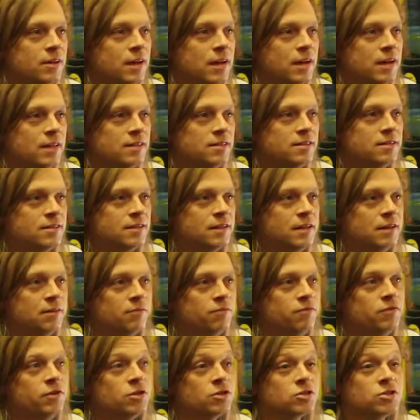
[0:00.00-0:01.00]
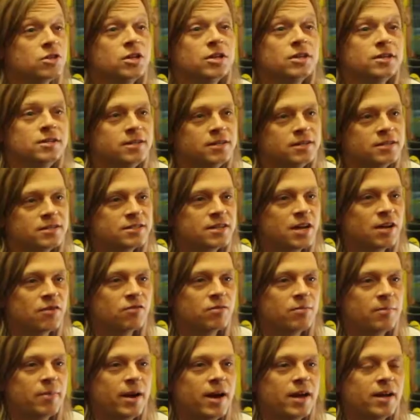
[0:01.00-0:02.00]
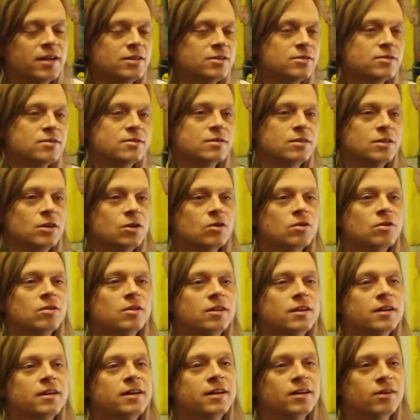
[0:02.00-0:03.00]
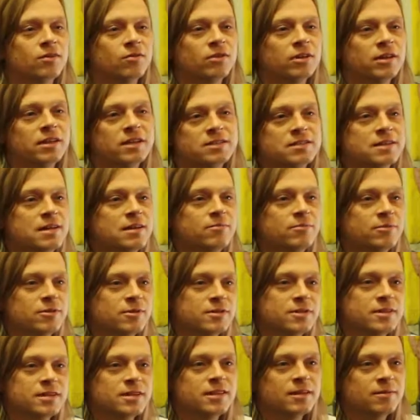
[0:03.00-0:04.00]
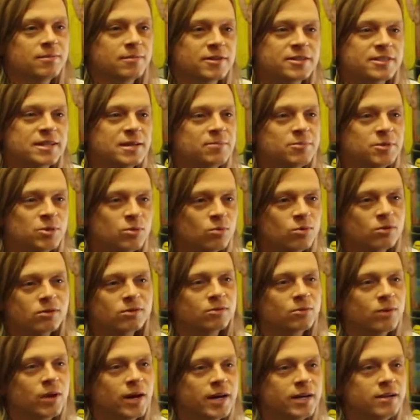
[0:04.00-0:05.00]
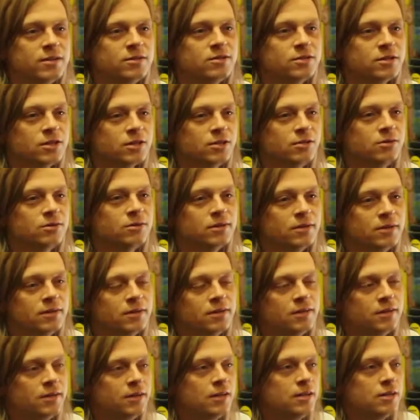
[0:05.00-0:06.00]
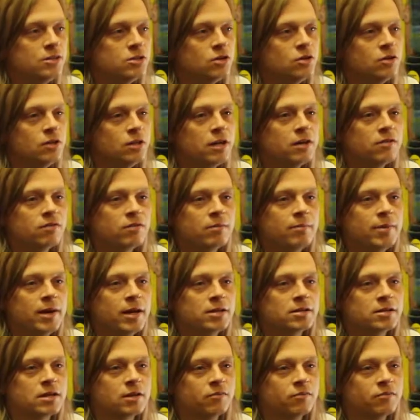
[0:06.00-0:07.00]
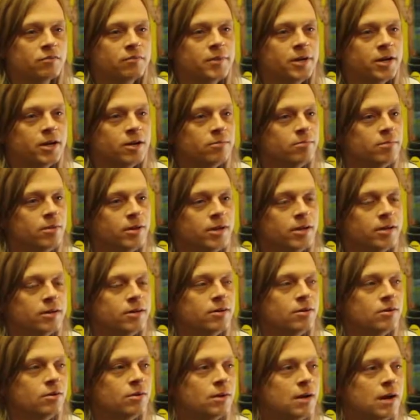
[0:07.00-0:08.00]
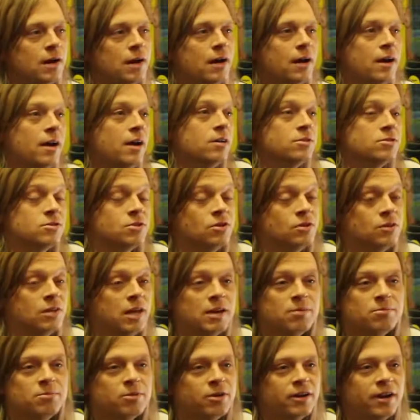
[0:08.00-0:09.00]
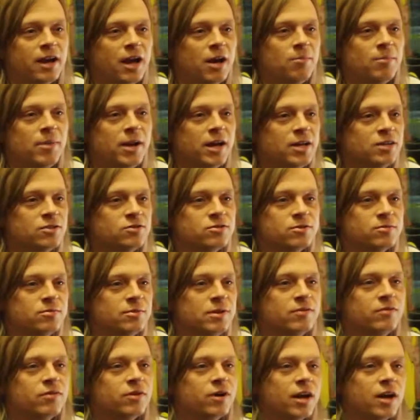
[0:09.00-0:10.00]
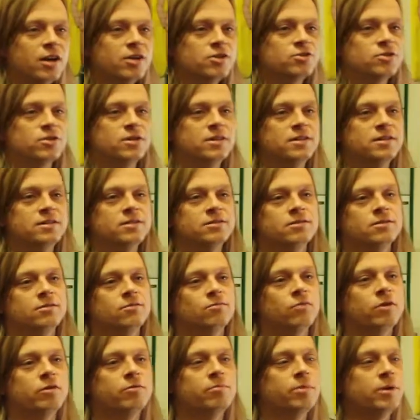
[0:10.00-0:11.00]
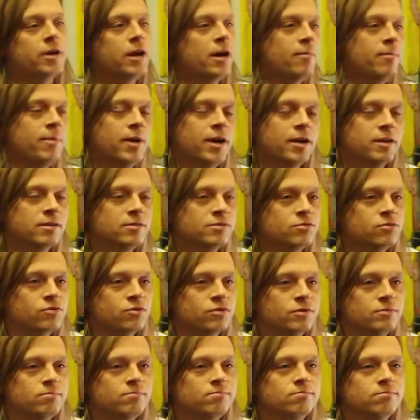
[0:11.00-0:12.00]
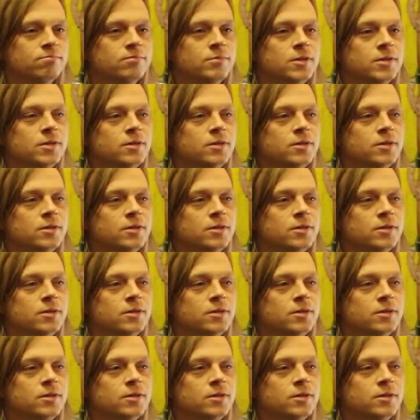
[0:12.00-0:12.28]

It feels good to discover bands locally and release them and see them accepted worldwide. So a lot of our bands come from here, but I also like putting out bands from different countries, and we put out bands from